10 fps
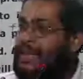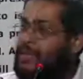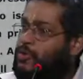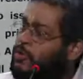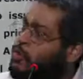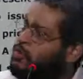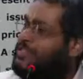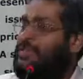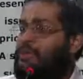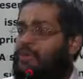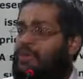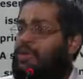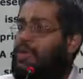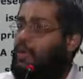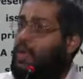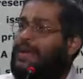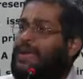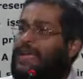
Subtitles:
No sum one